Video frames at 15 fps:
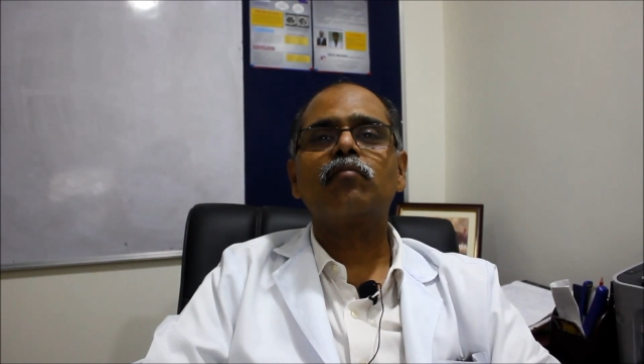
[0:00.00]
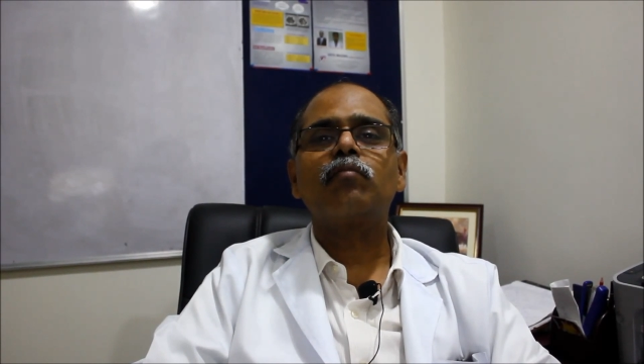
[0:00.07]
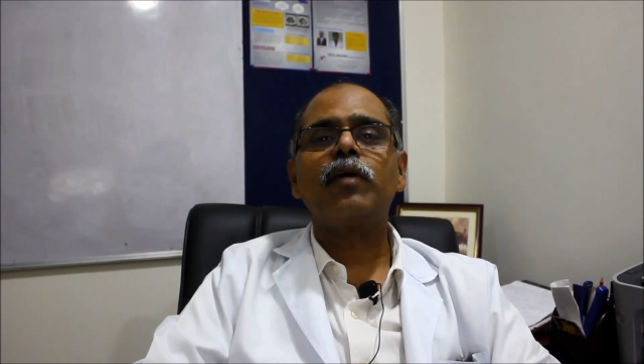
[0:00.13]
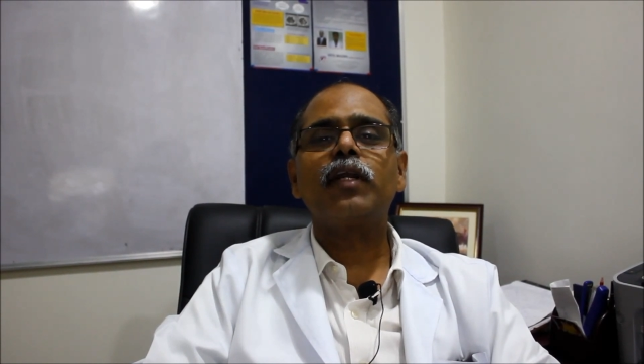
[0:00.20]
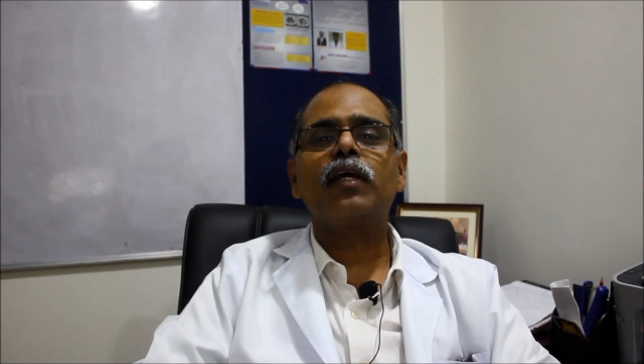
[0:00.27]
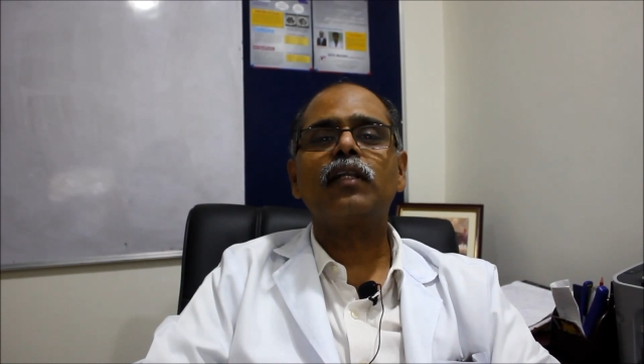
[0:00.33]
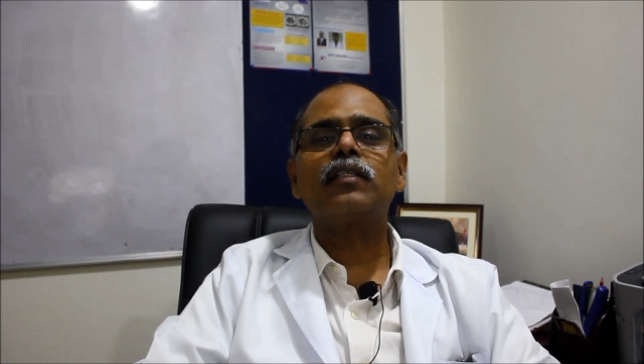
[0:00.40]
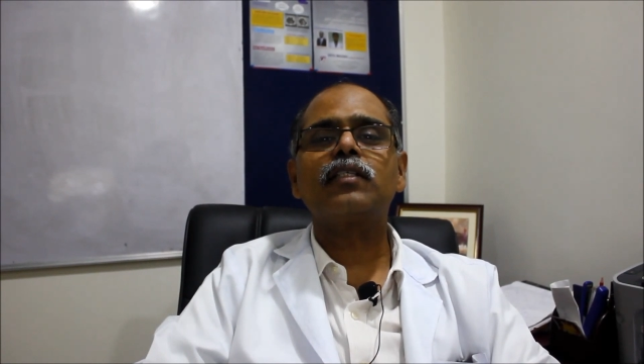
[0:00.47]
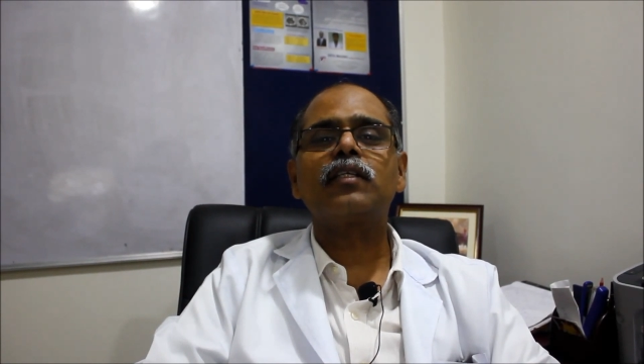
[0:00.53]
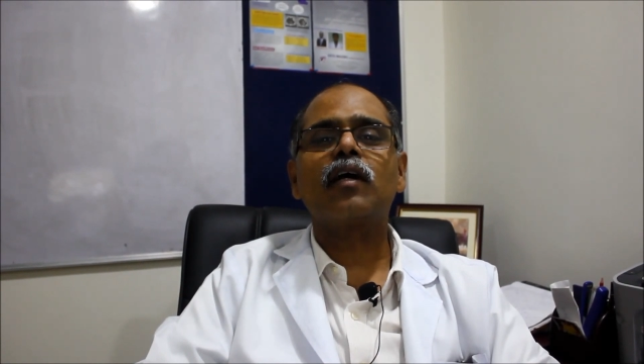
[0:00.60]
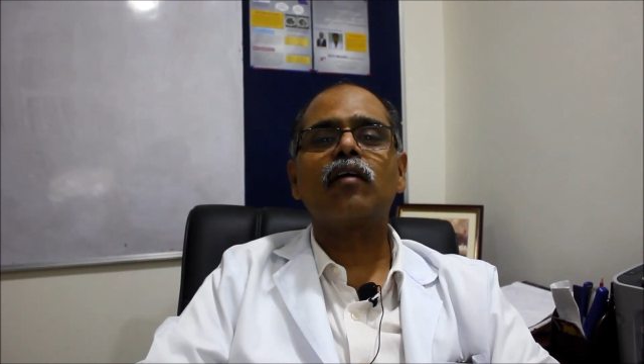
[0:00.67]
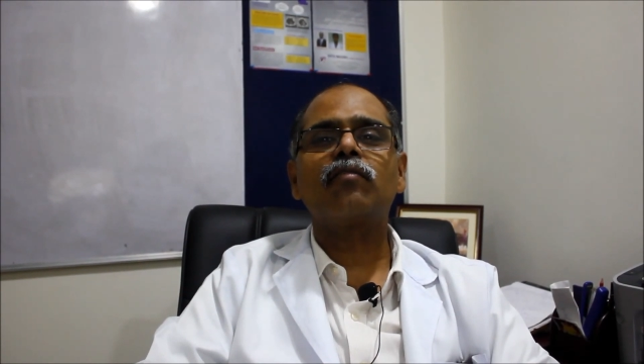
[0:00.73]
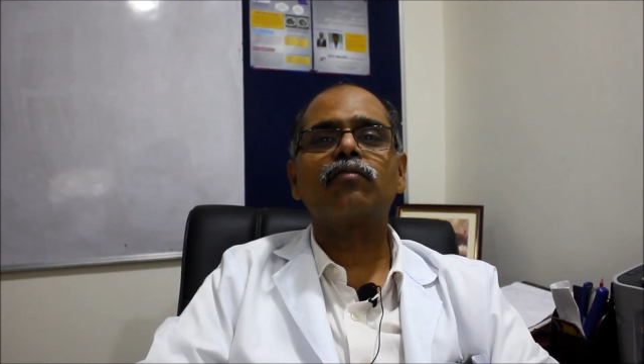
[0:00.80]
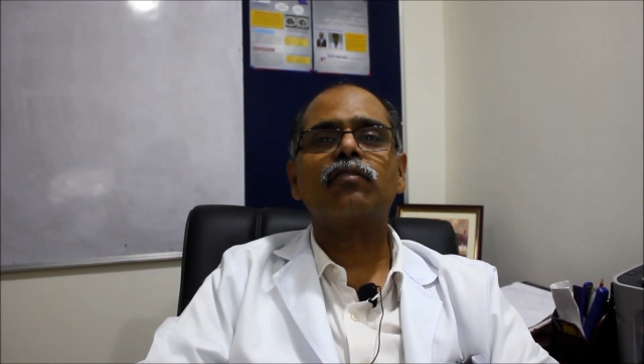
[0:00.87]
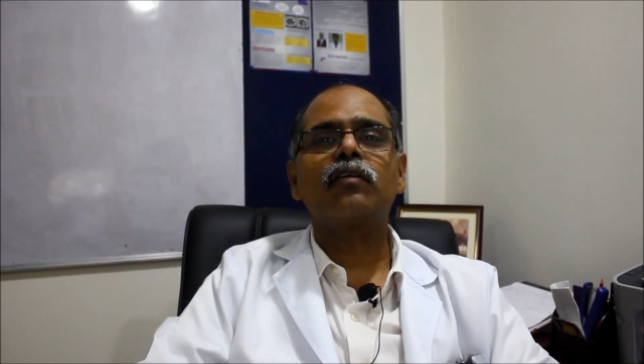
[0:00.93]
Medical
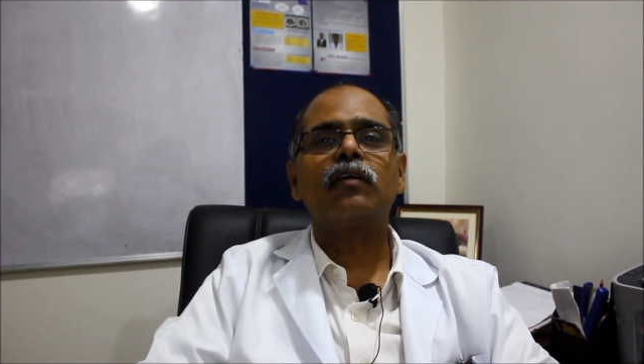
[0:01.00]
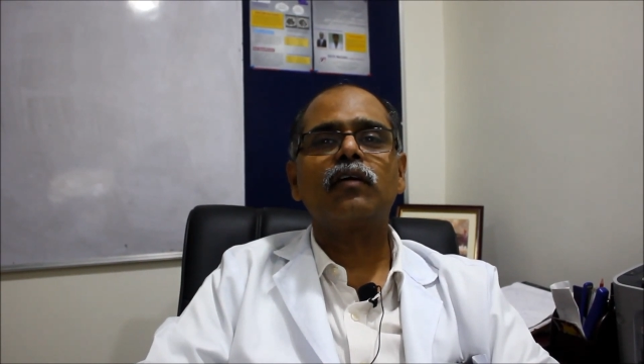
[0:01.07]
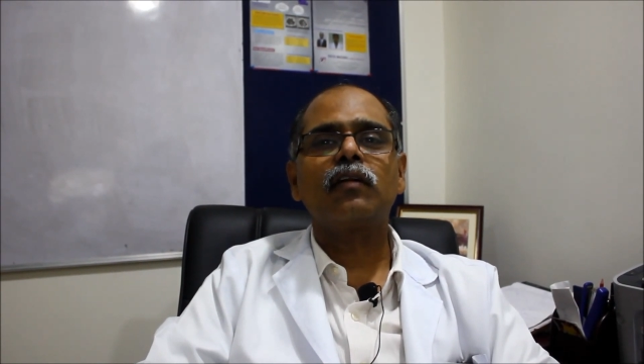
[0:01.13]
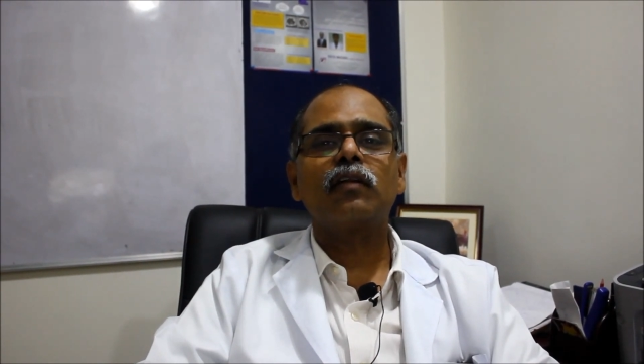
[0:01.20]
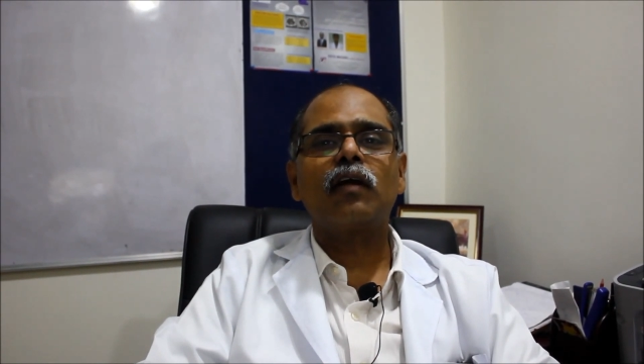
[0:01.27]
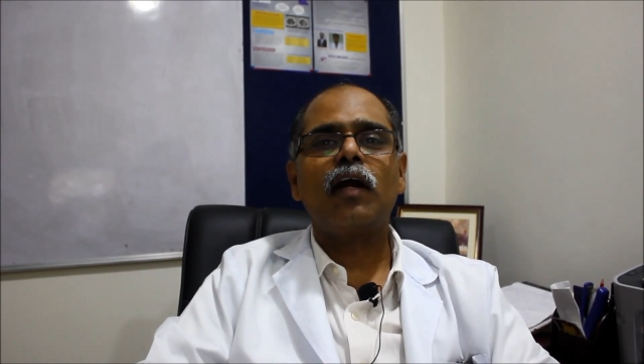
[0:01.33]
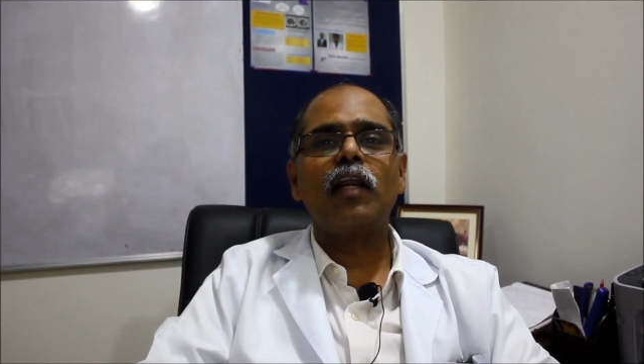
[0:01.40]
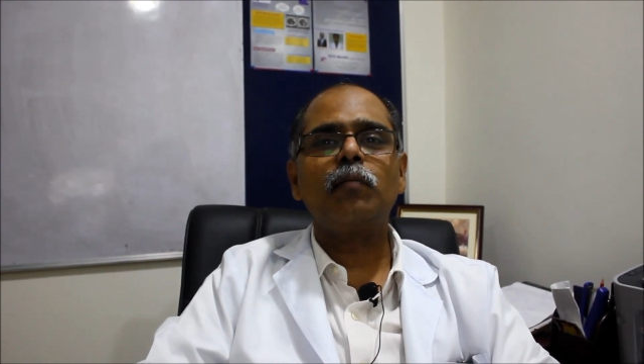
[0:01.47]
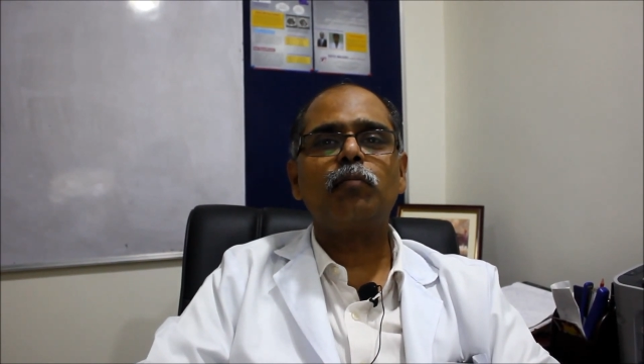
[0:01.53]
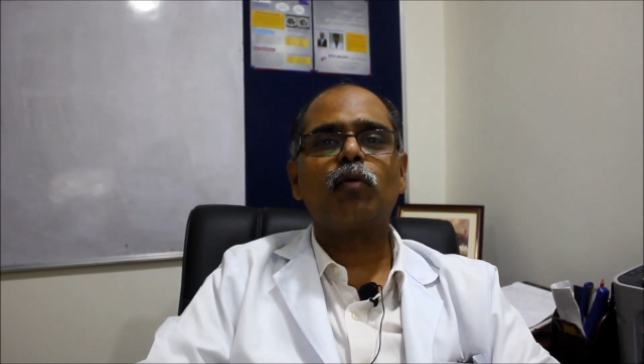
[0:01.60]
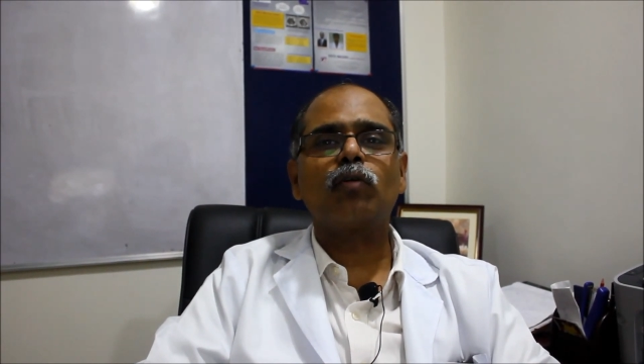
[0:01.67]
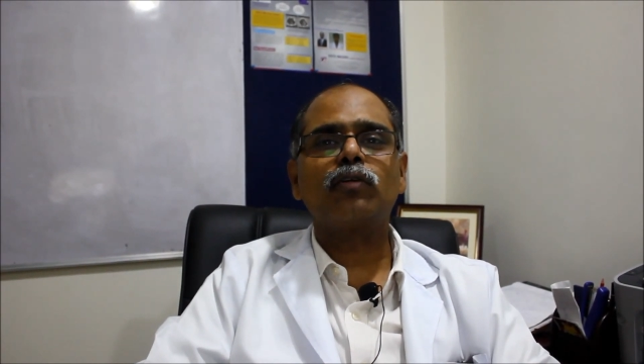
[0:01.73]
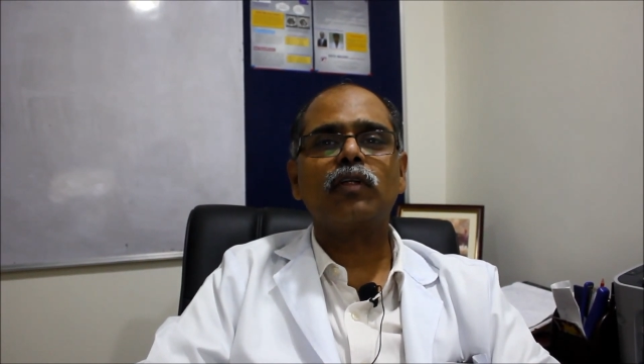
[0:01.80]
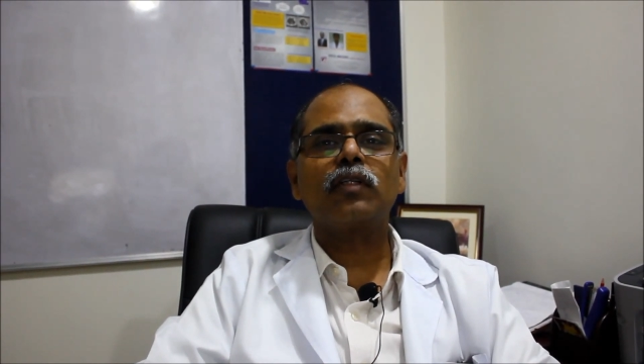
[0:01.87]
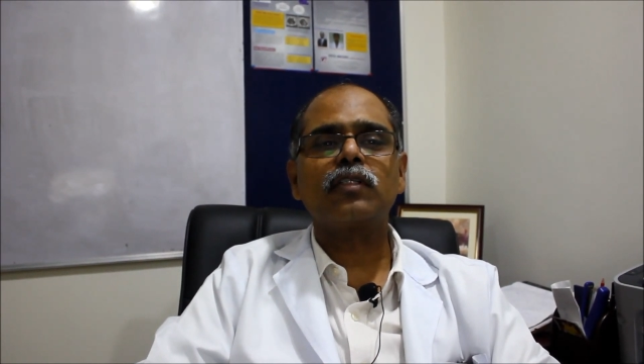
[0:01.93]
Staff and
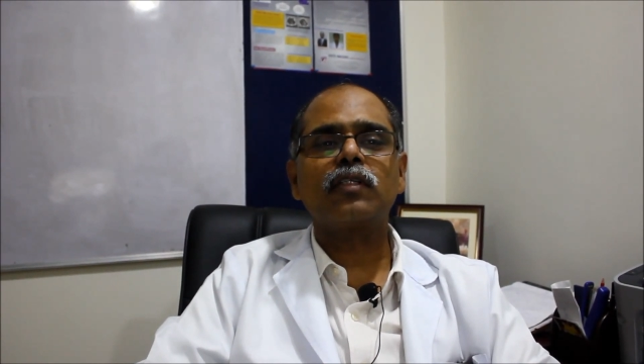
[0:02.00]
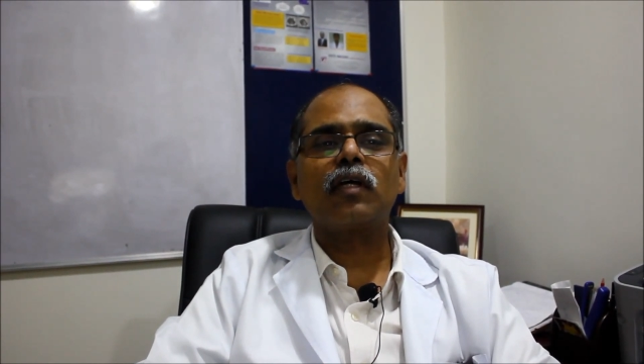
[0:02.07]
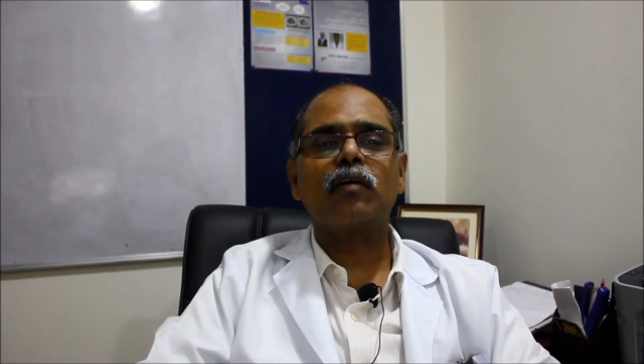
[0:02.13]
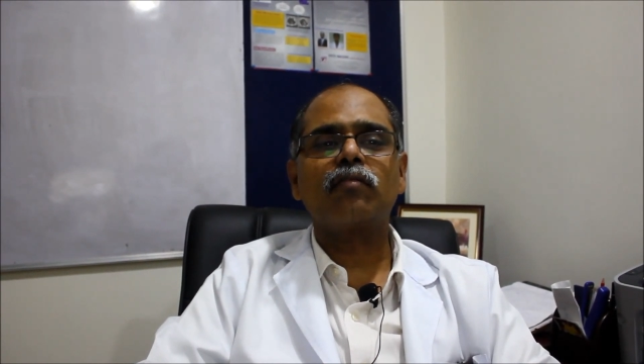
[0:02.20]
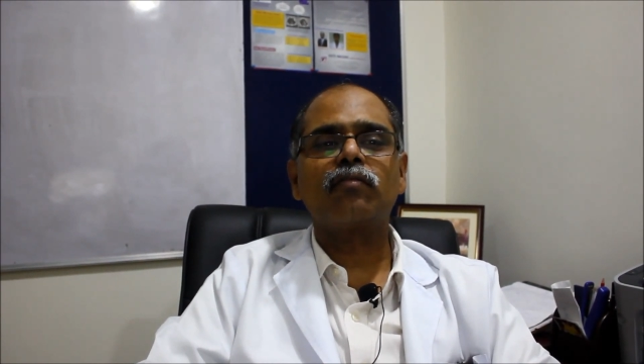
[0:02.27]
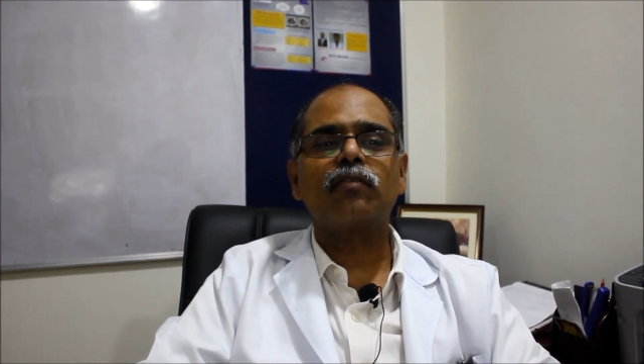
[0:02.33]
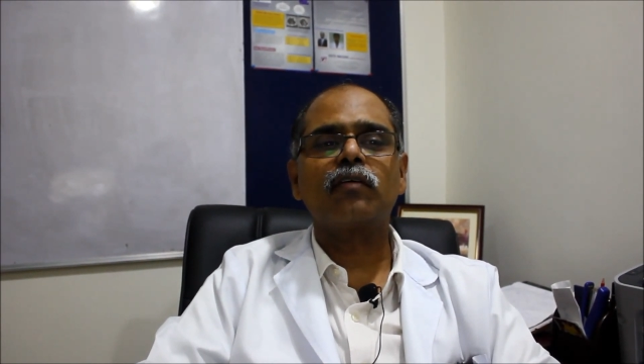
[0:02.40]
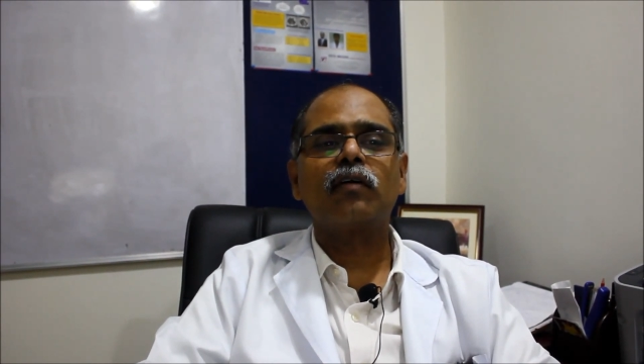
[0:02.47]
Professional Staff,